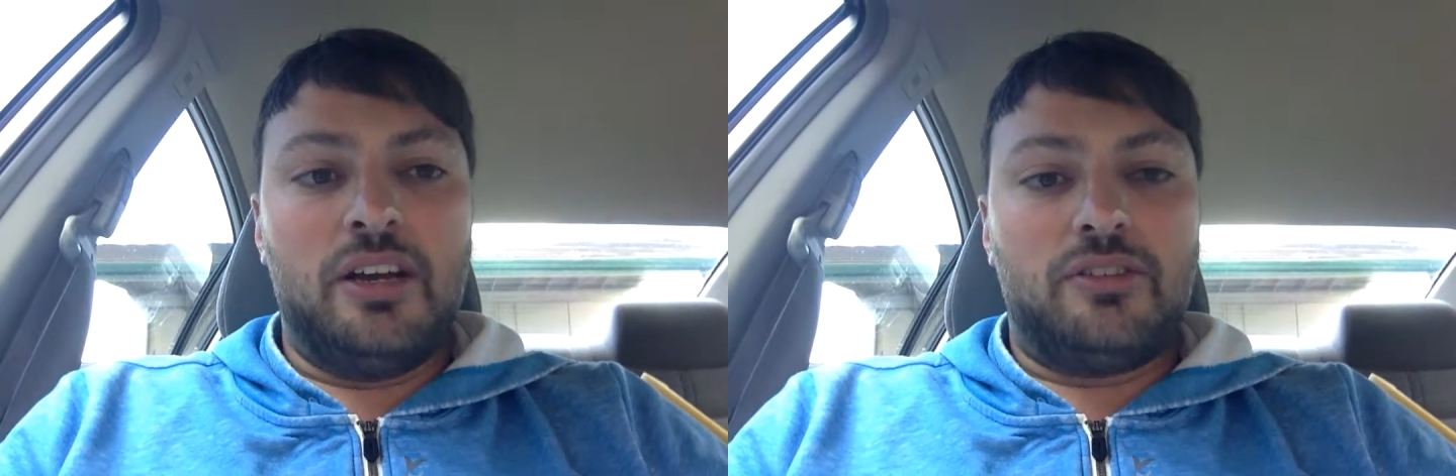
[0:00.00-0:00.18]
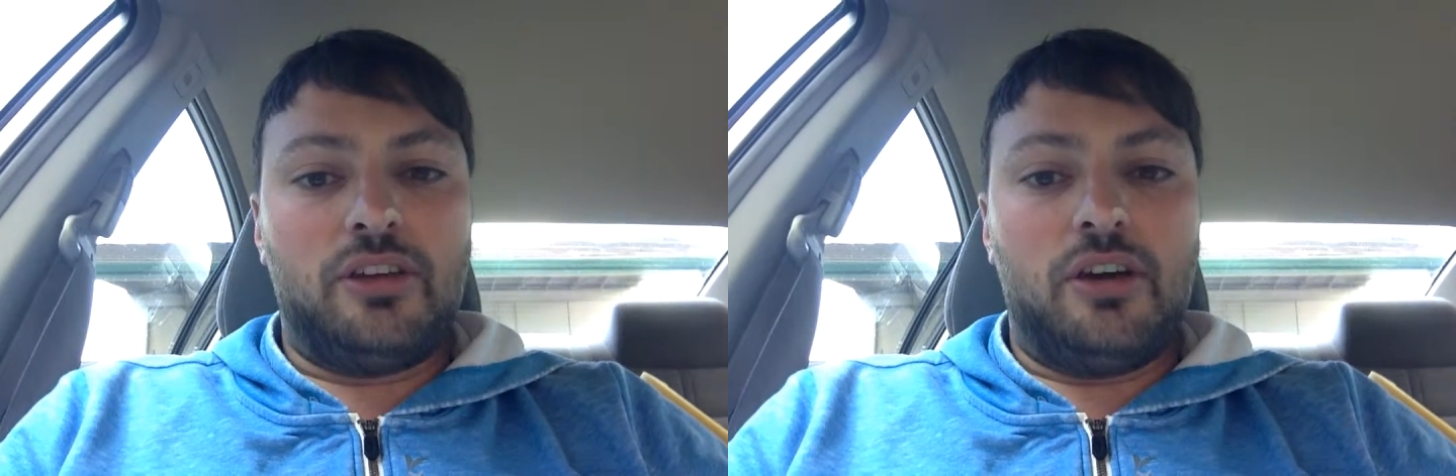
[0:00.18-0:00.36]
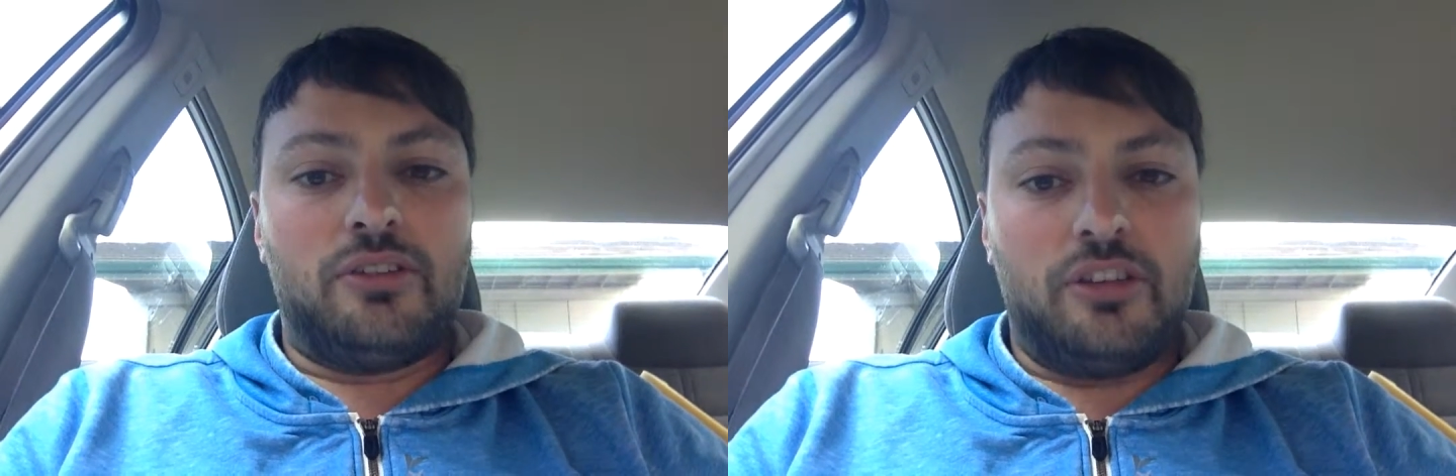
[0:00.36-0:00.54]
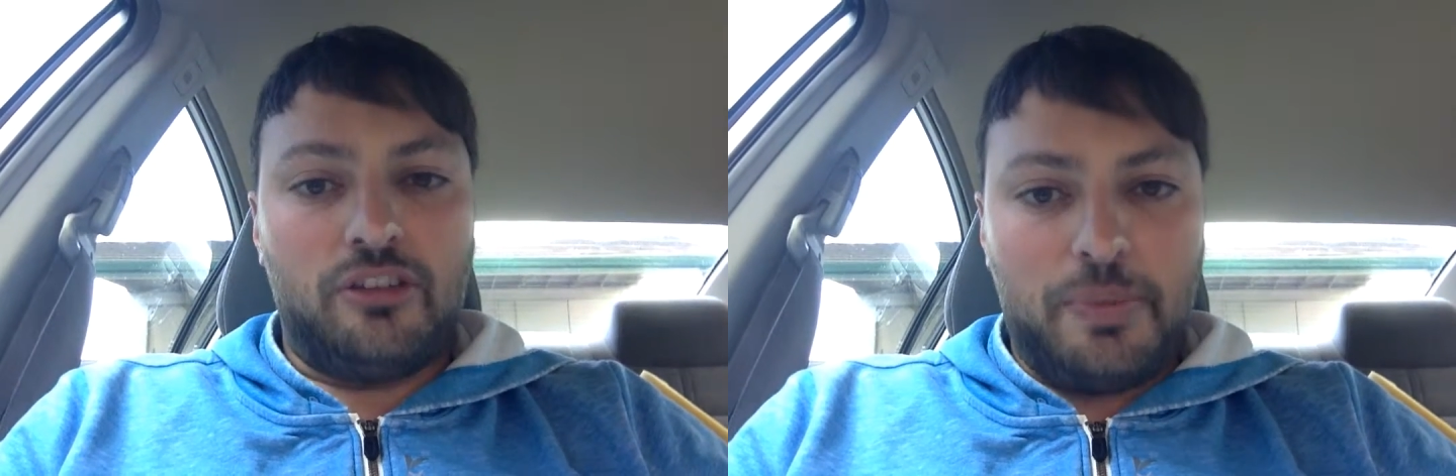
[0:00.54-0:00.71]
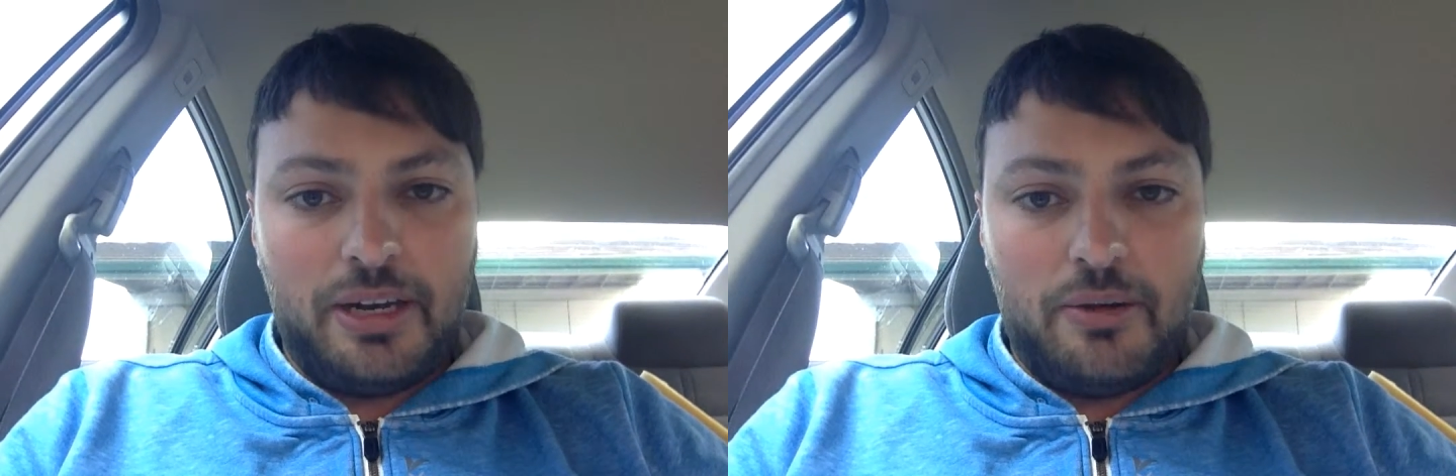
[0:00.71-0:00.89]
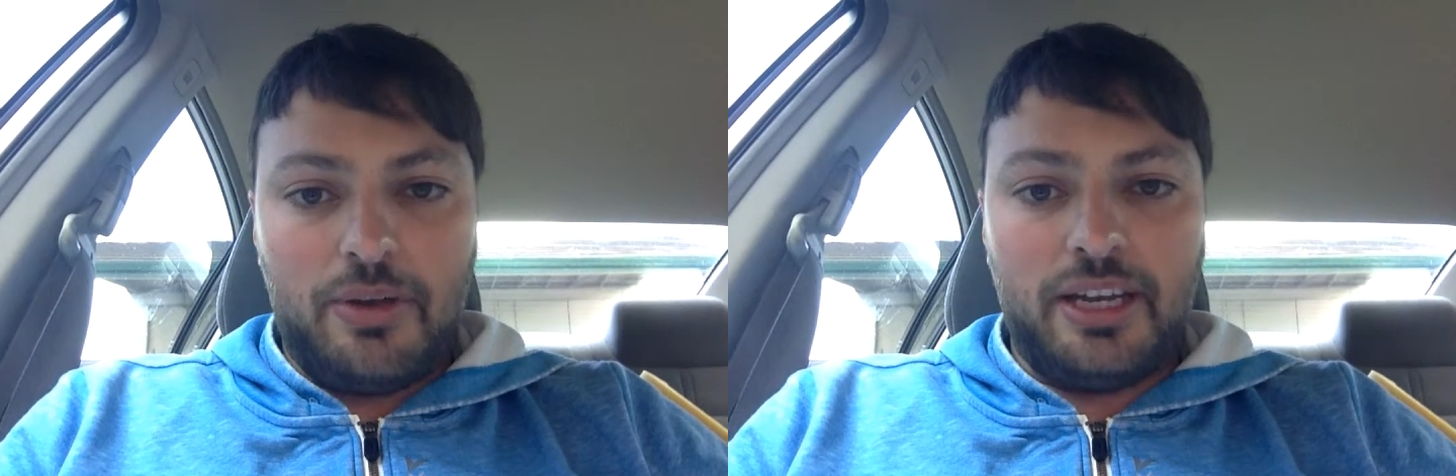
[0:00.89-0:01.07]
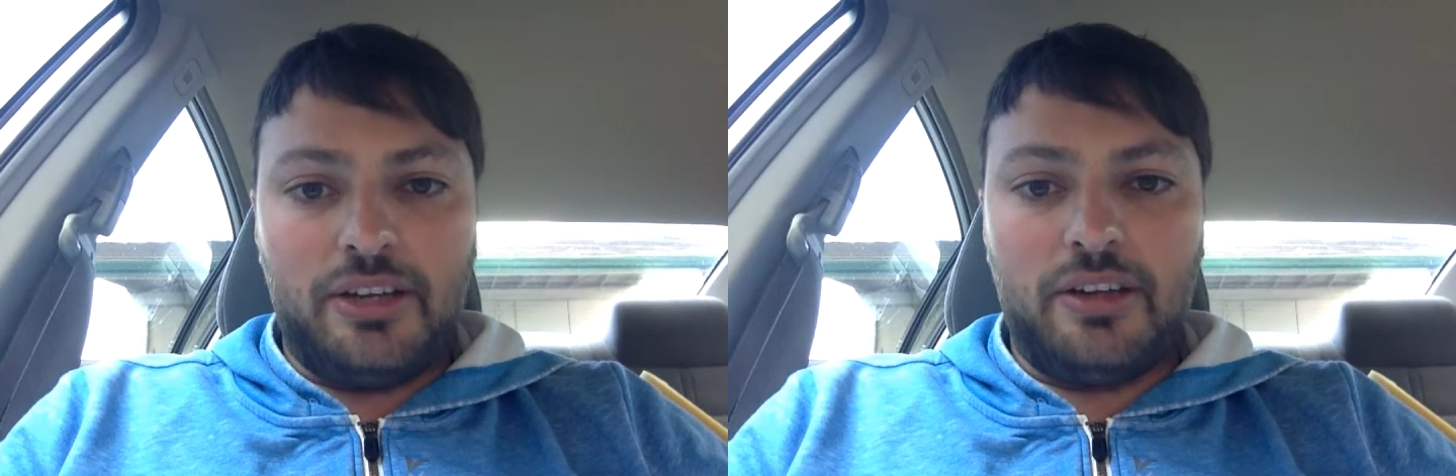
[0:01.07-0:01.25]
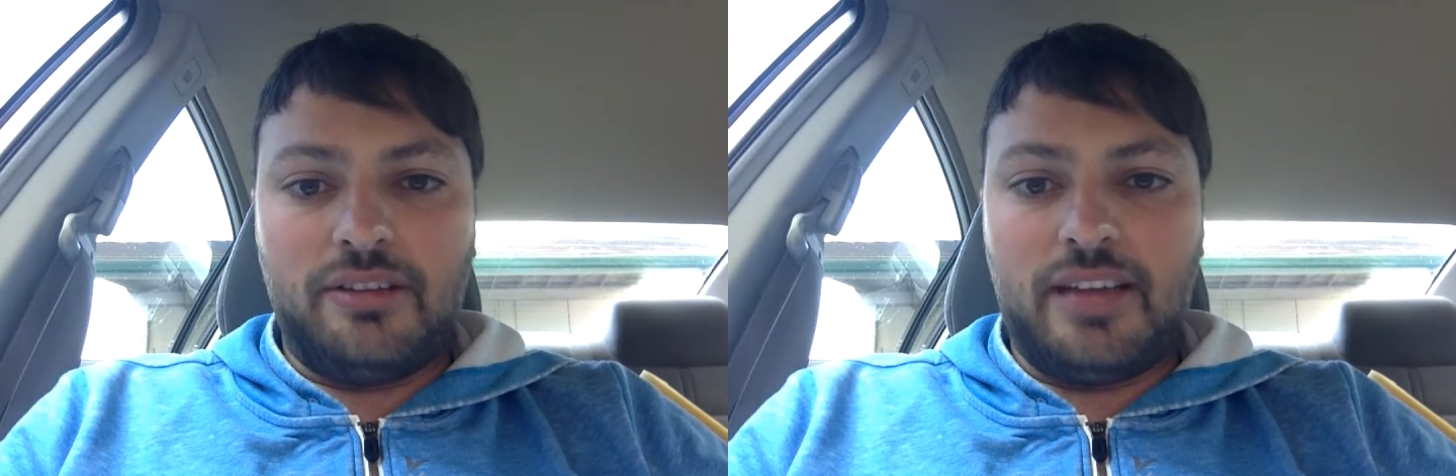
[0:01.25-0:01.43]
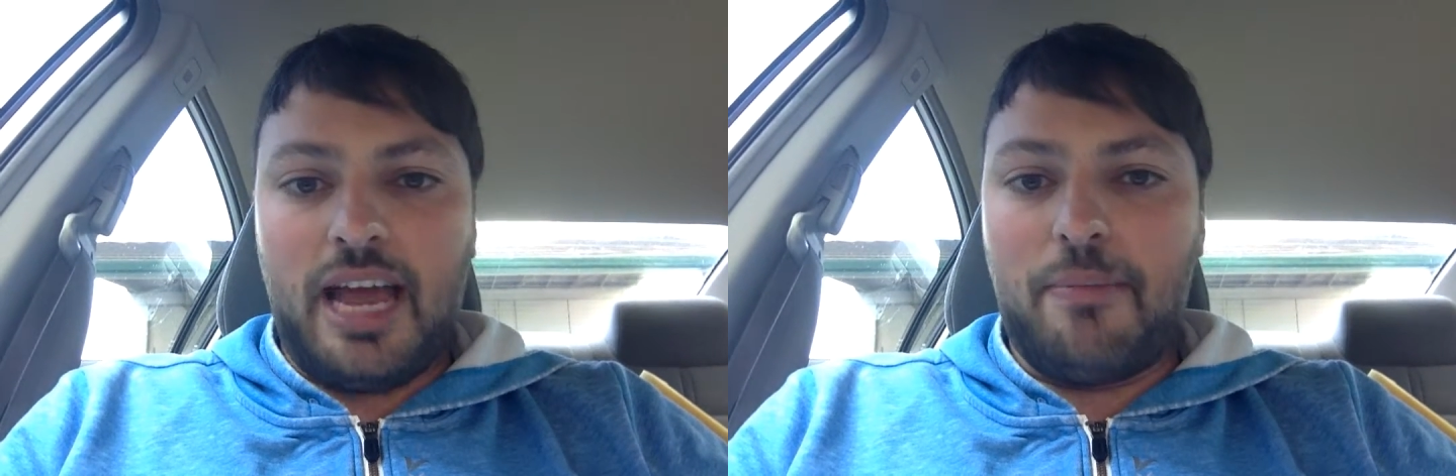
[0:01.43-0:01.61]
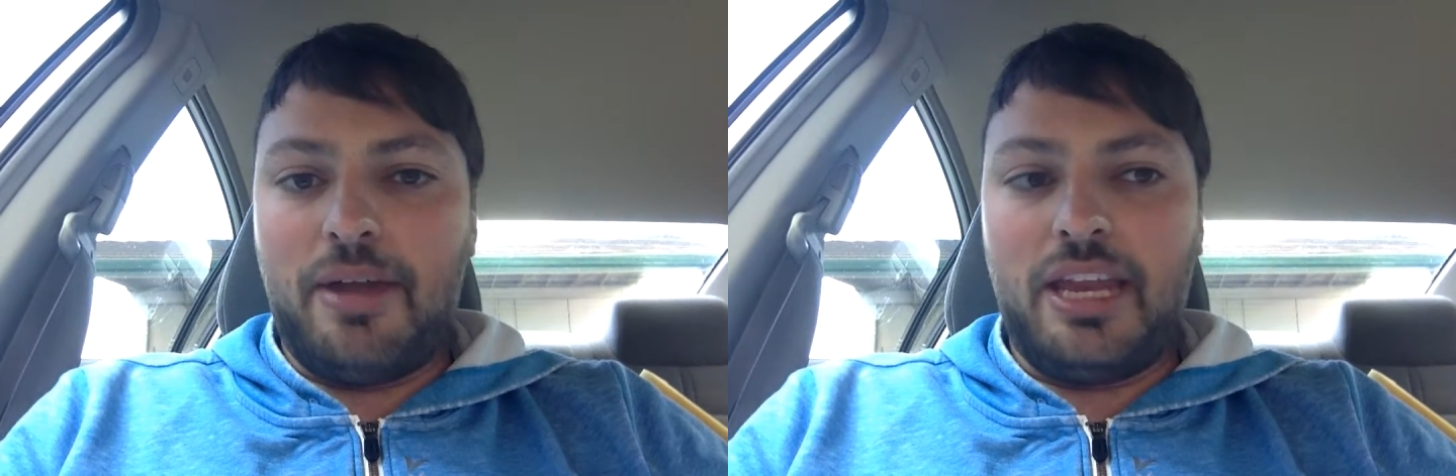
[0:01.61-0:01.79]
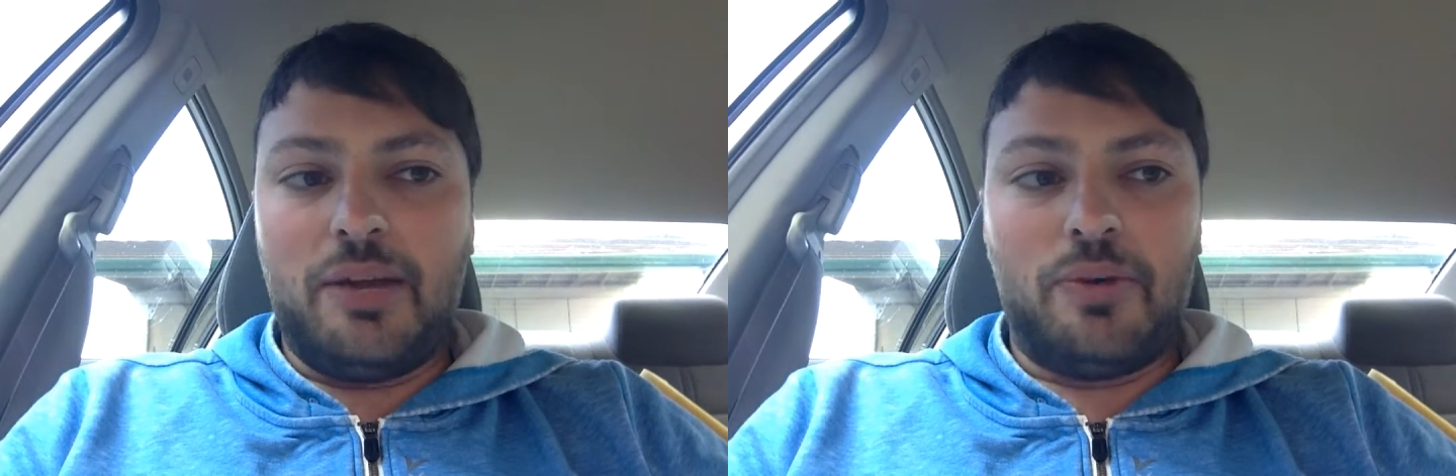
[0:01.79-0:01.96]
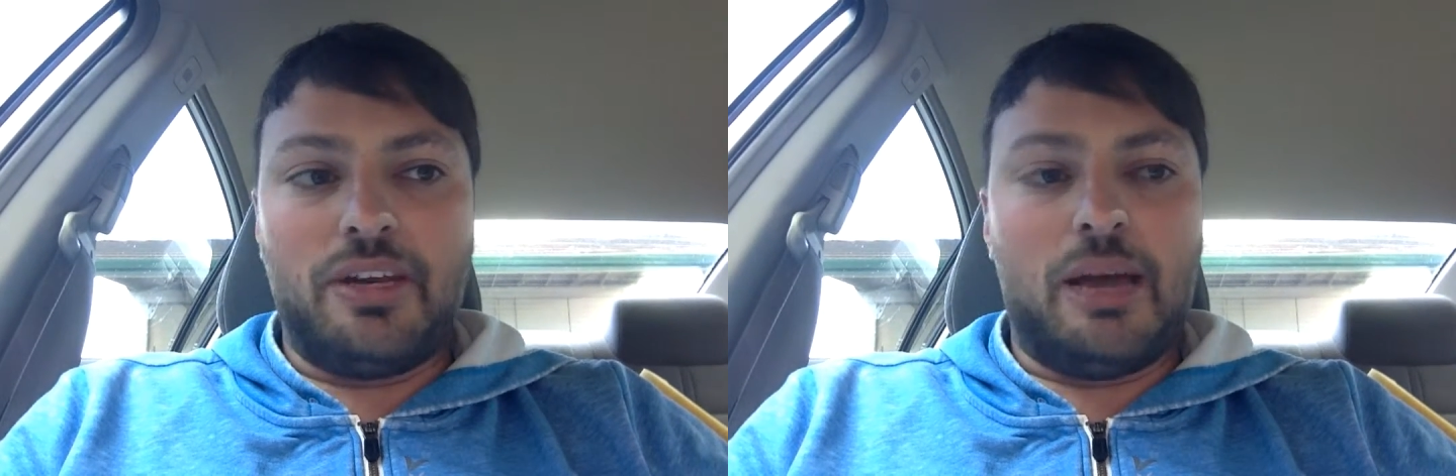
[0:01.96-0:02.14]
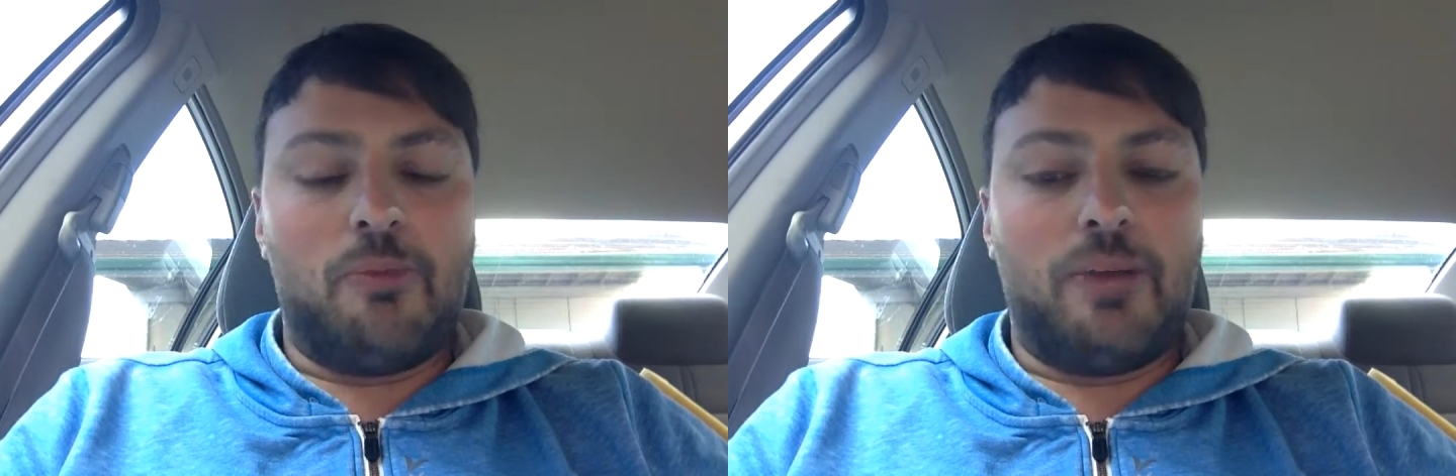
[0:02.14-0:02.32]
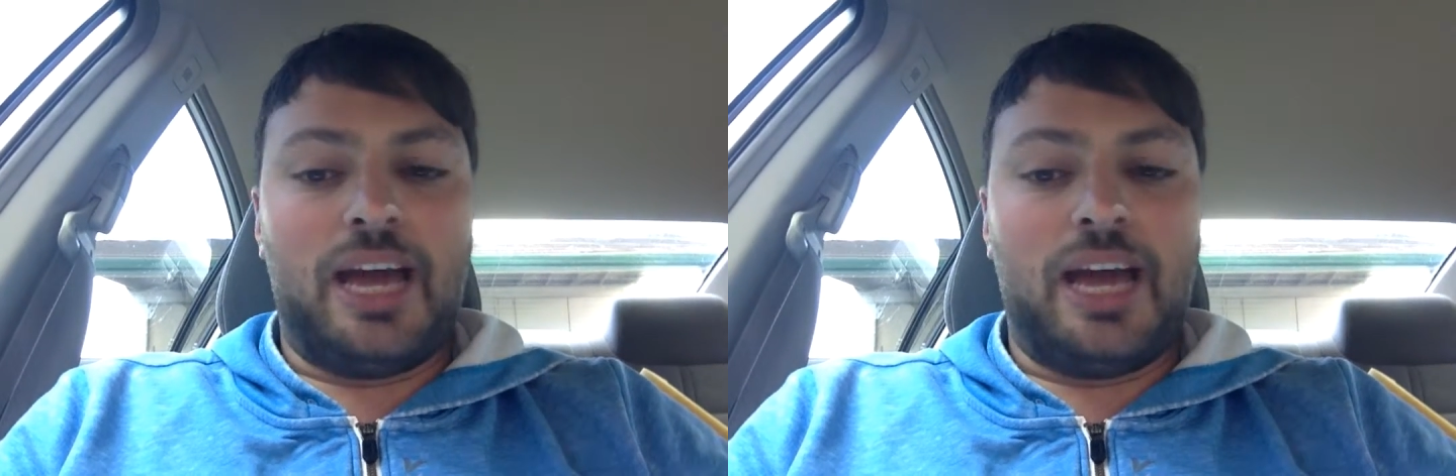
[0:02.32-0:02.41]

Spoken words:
So it's been a really good day meeting with them.